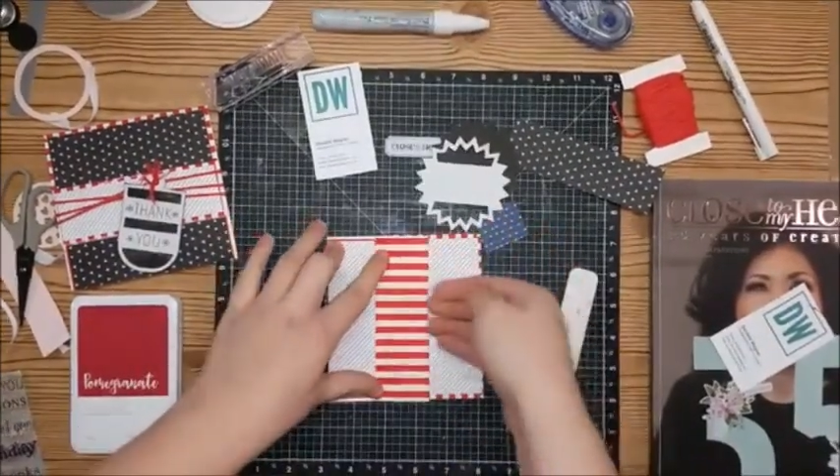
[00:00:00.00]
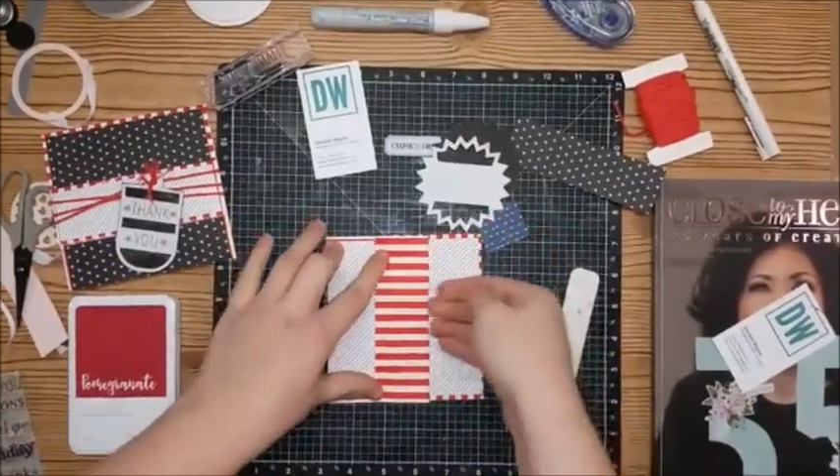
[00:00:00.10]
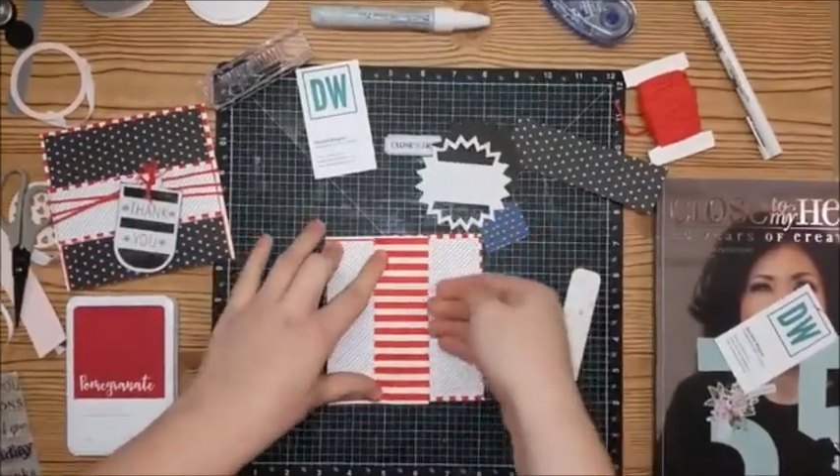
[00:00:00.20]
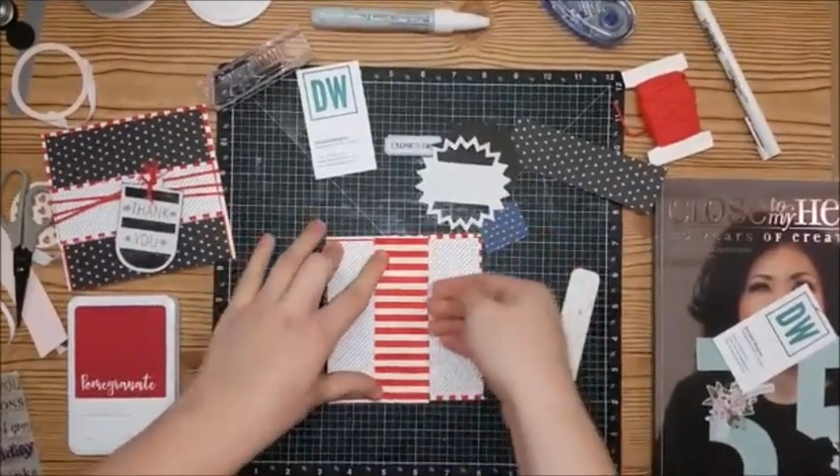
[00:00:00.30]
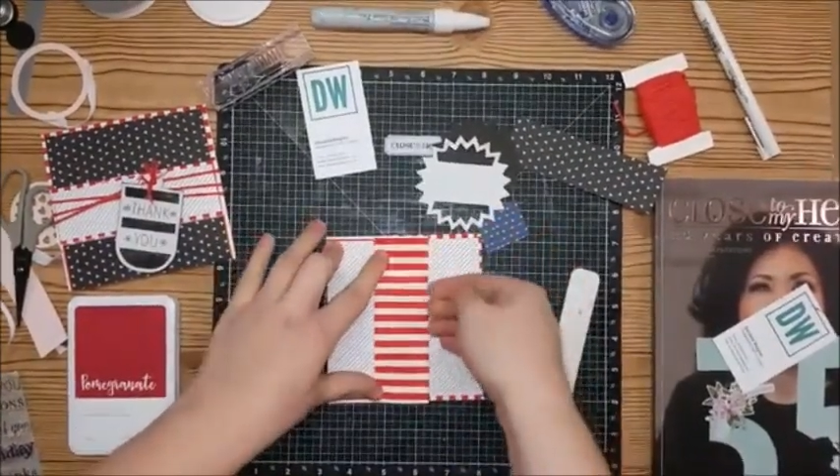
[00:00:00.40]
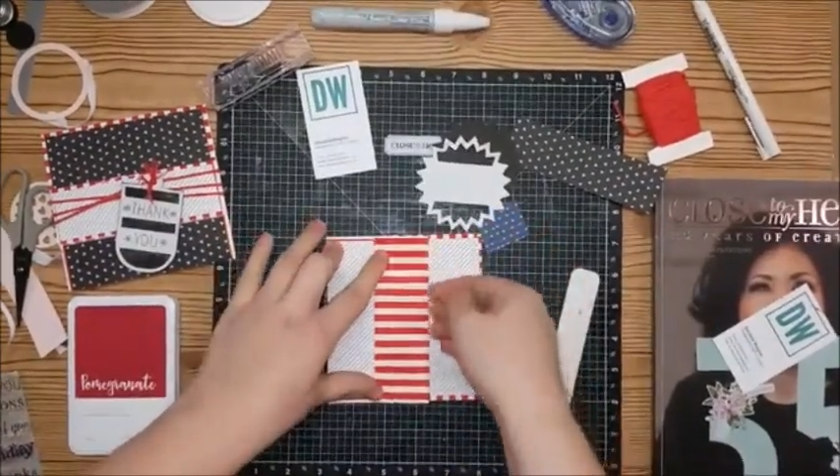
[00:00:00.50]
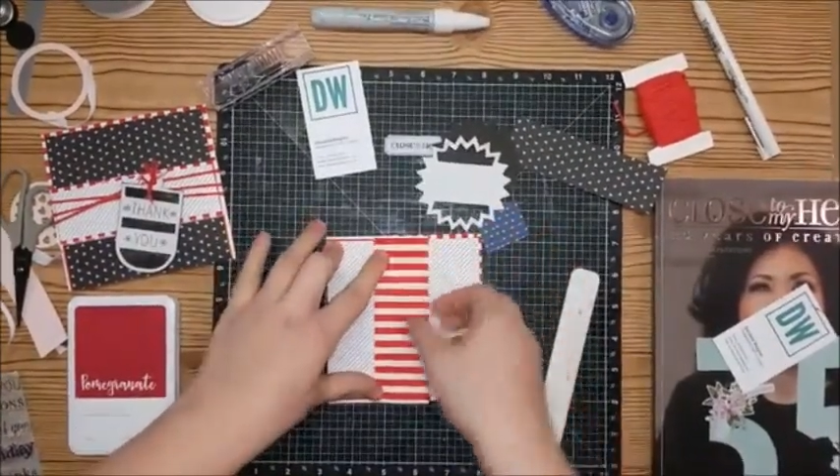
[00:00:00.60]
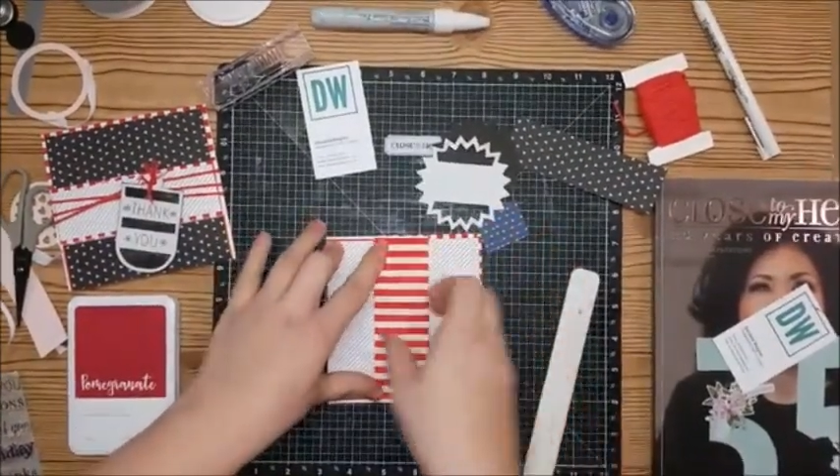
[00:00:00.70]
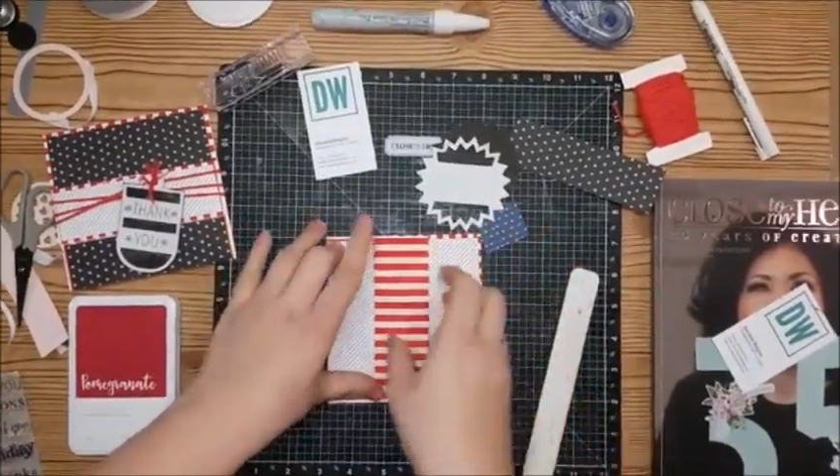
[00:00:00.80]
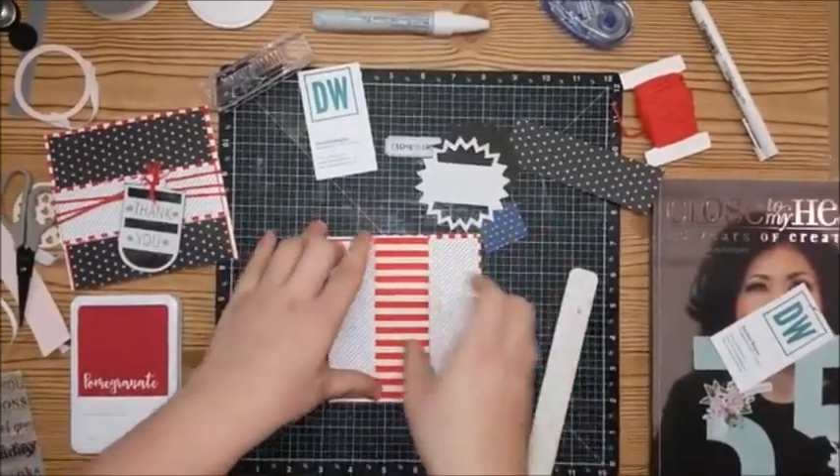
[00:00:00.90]
slide
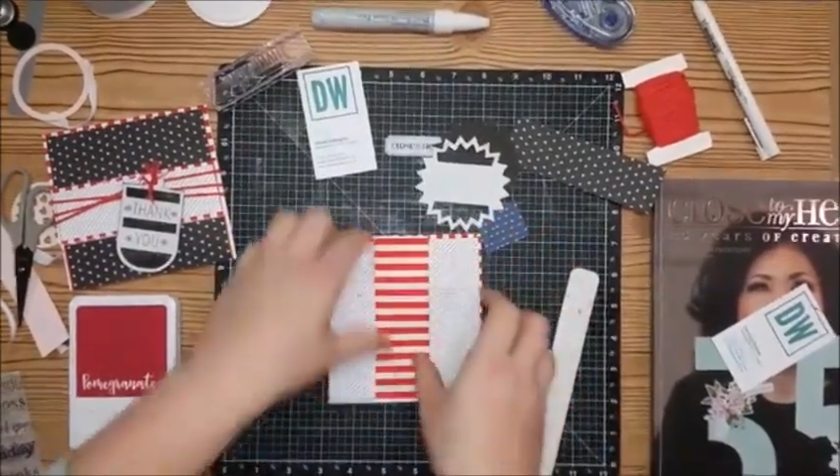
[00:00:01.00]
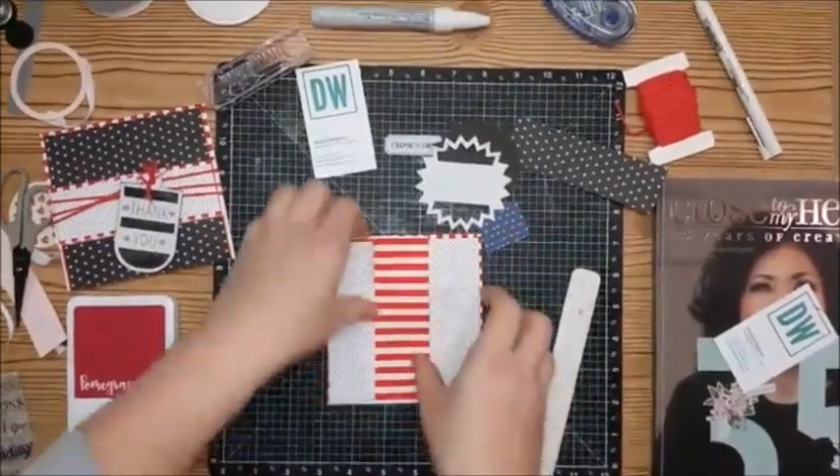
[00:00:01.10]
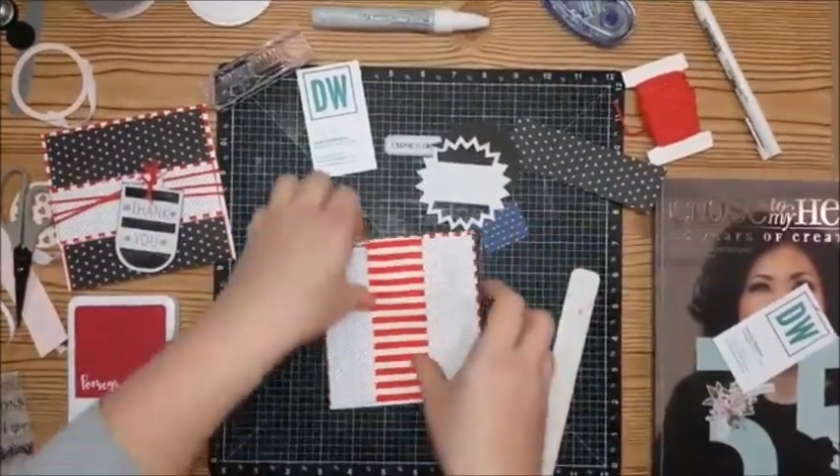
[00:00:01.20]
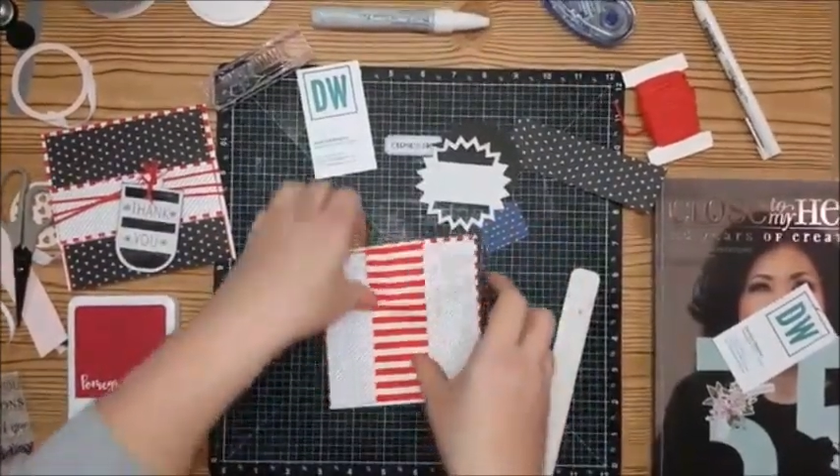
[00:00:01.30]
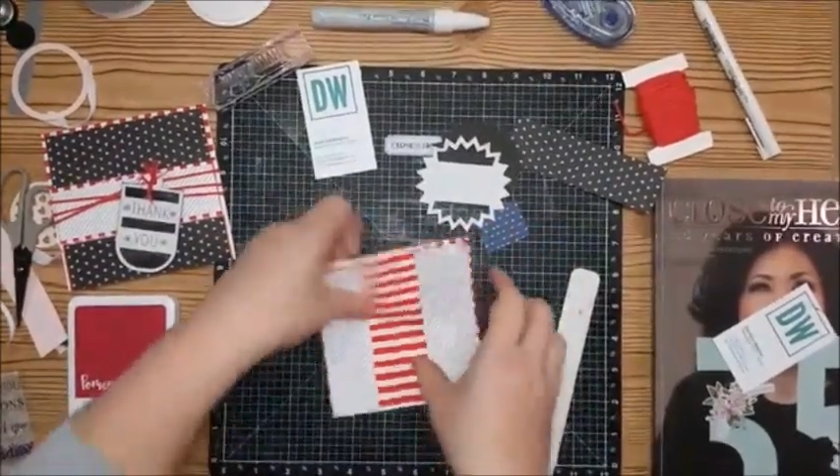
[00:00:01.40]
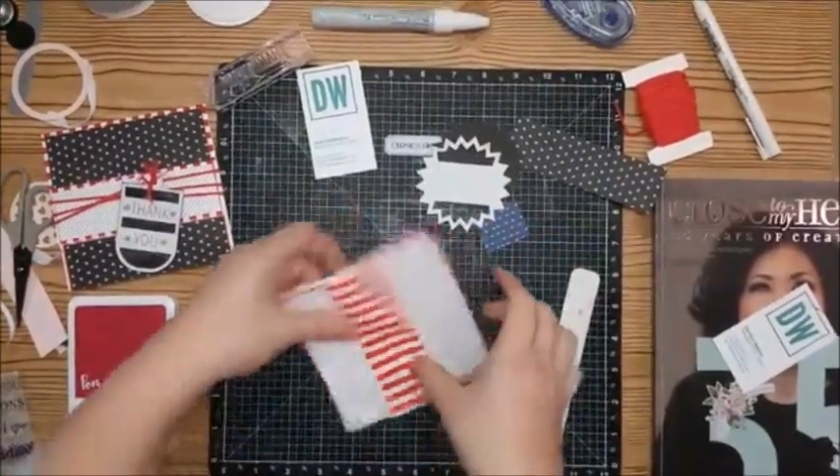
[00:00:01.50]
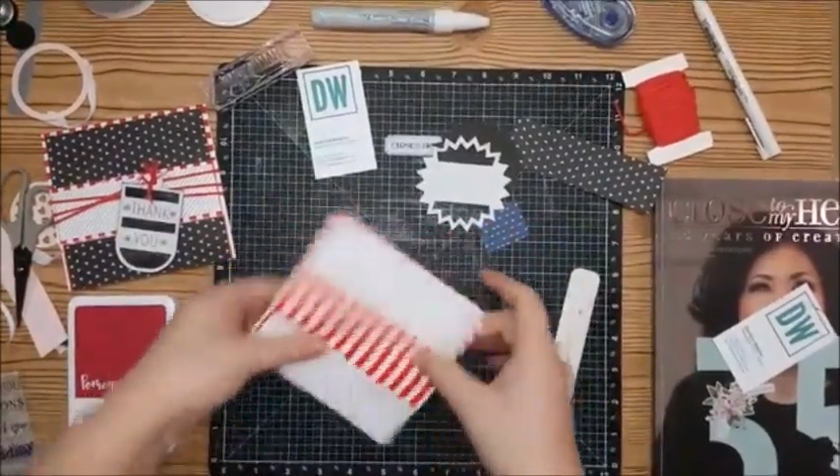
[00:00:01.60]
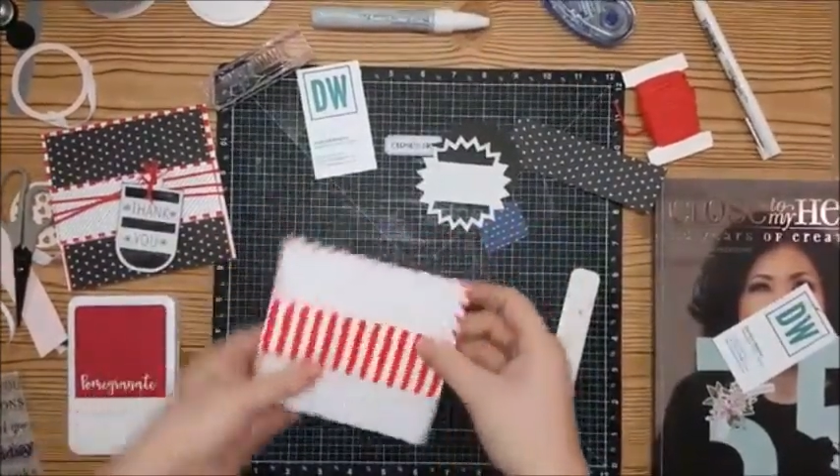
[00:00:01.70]
in here later that